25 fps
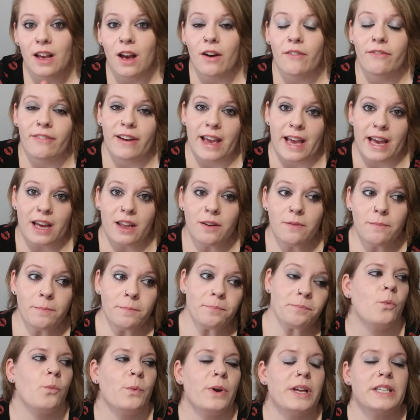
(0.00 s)
a
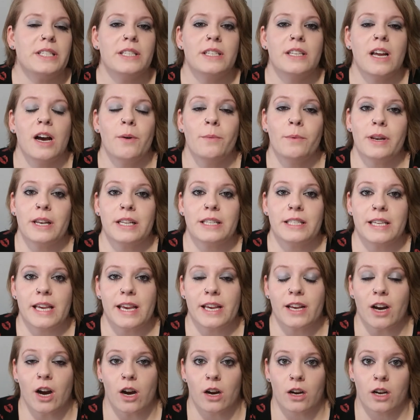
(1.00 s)
van. We did not want to
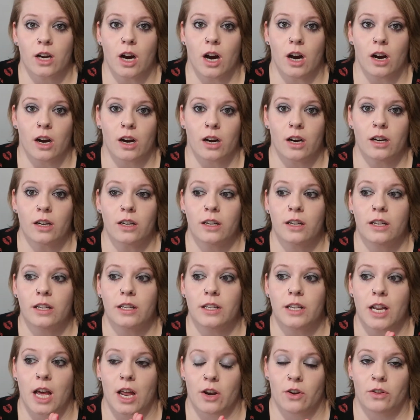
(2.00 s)
take our car,
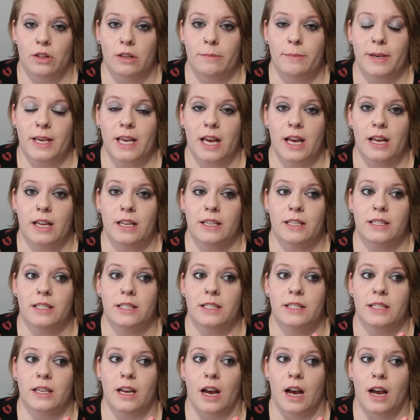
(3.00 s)
not only
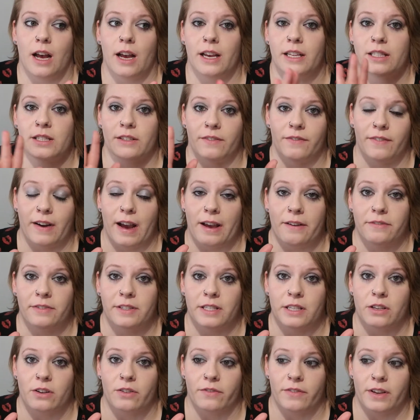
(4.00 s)
because it's a
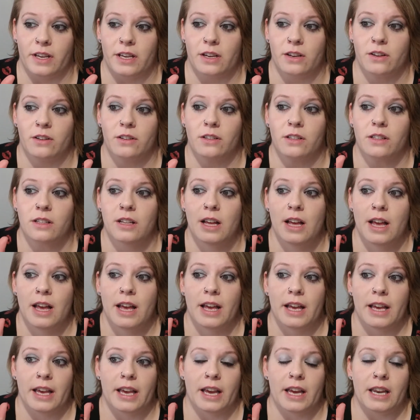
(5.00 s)
5-seater vehicle,
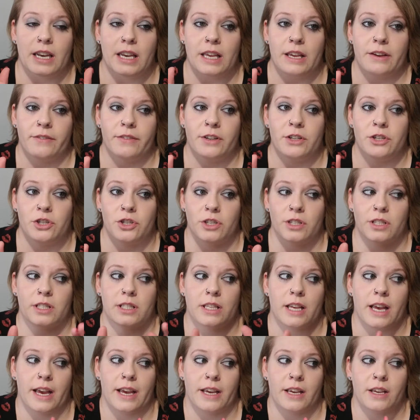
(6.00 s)
and even just
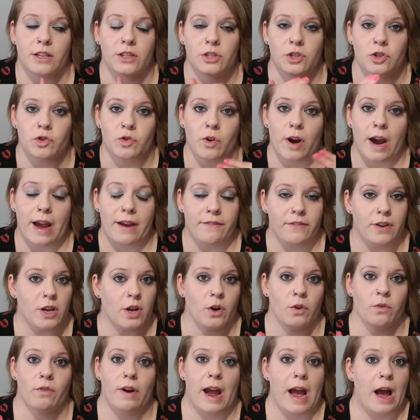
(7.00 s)
like
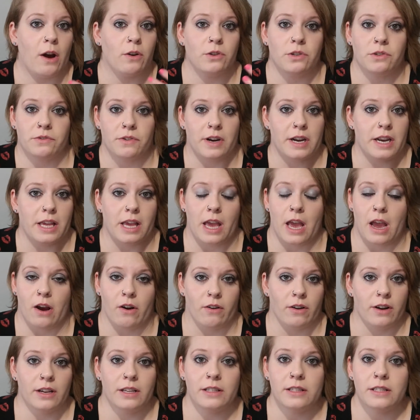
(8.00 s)
driving around running
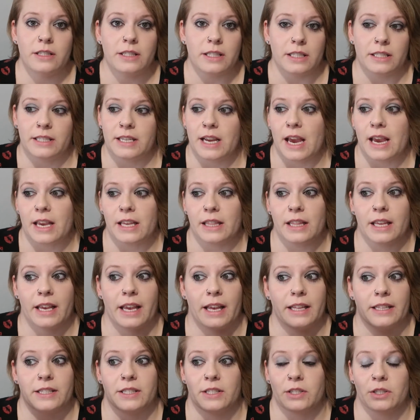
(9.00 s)
errands and taking the
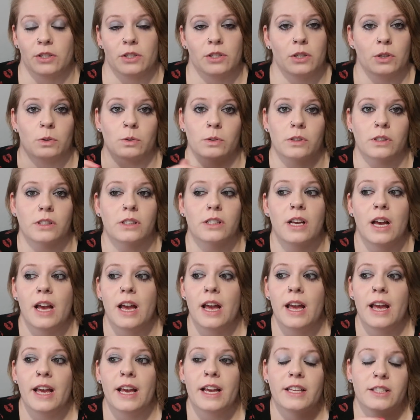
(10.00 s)
kids to school
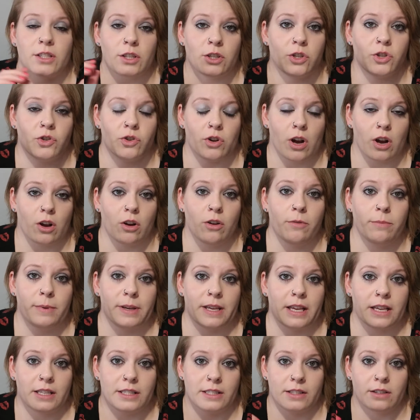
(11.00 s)
is a struggle
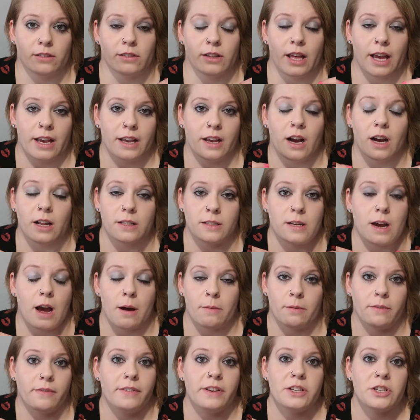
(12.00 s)
because they're like on
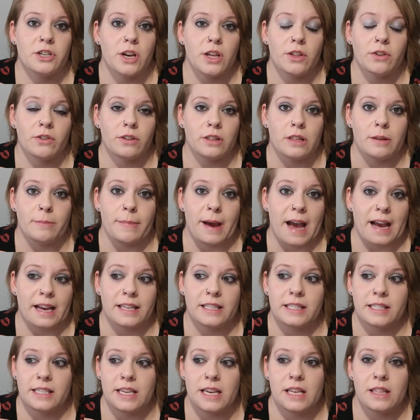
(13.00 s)
top of each other in the
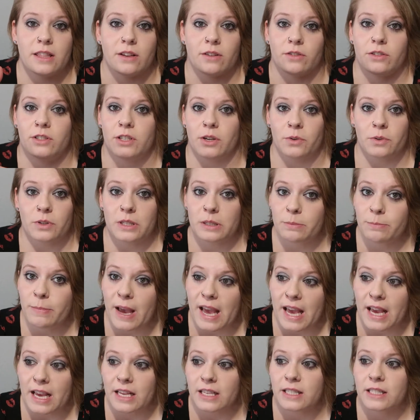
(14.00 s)
back seat. There's no
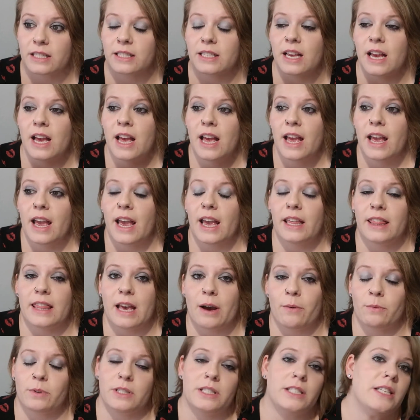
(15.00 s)
space.
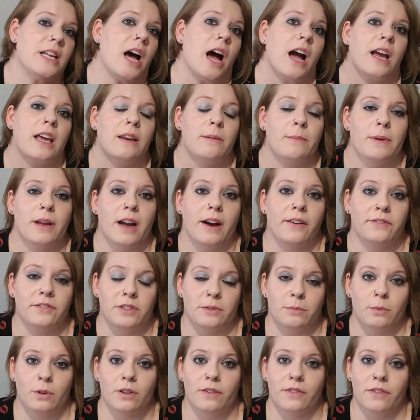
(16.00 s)
That was not going to be
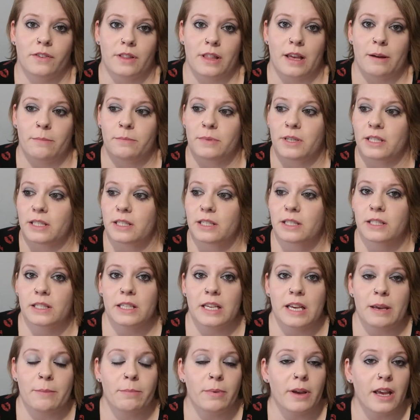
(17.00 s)
comfortable for them to
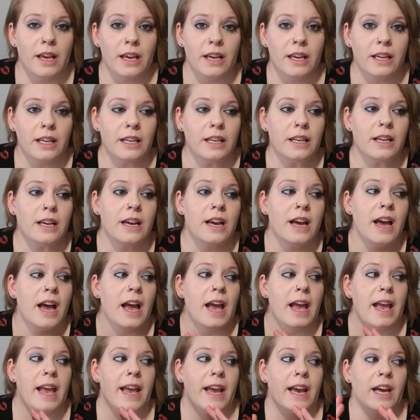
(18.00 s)
sleep in,
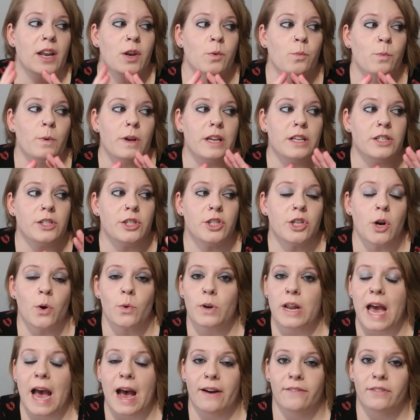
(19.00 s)
and we
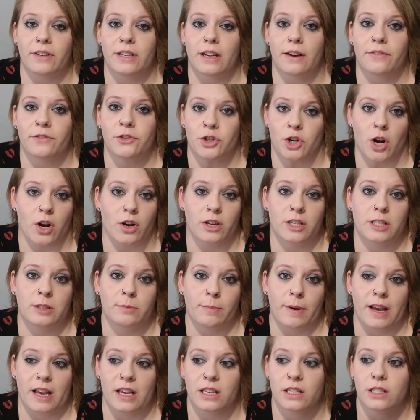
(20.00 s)
don't have enough trunk
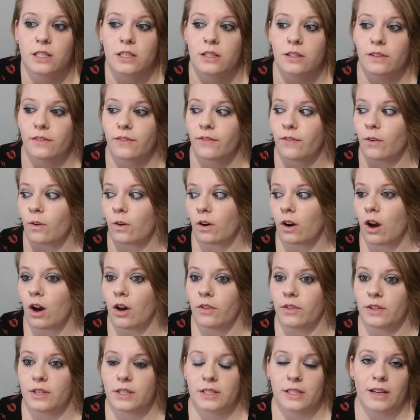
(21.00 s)
space for
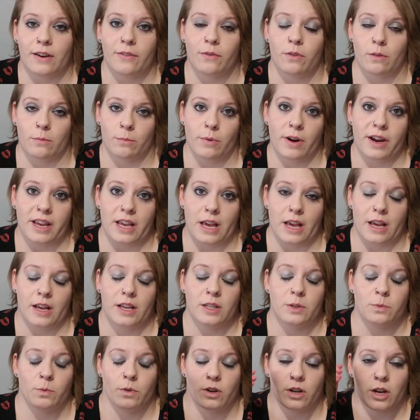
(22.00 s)
all the stuff we're bringing
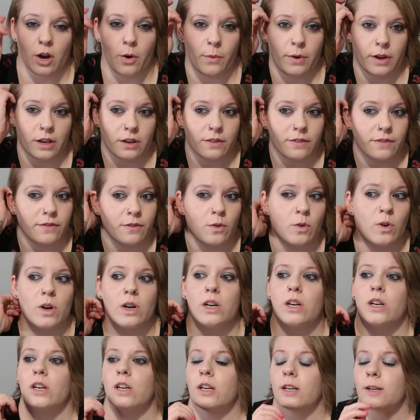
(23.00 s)
because we're going
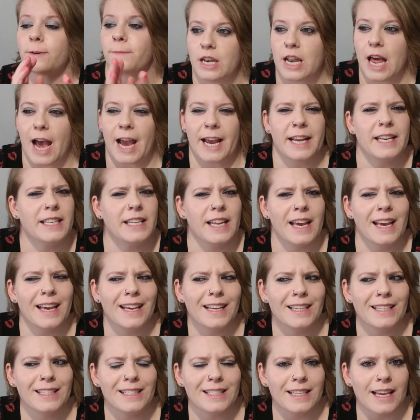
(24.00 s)
for 9
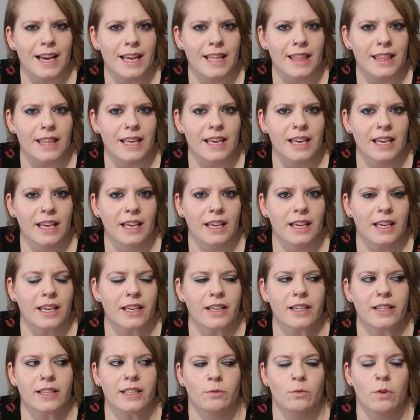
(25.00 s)
days, I think.
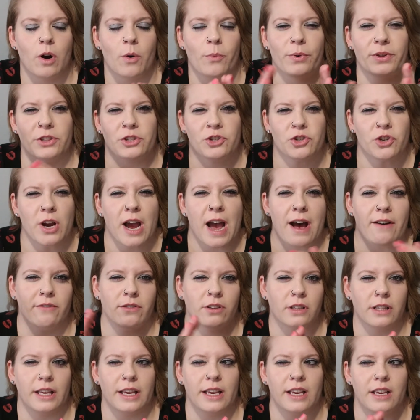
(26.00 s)
Well, with
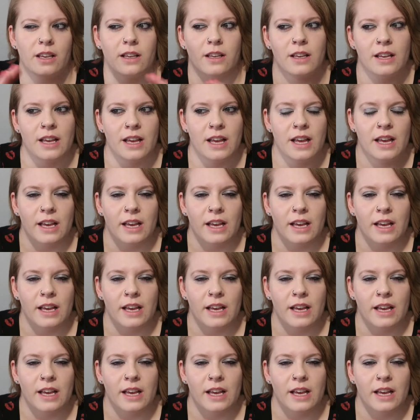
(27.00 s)
traveling,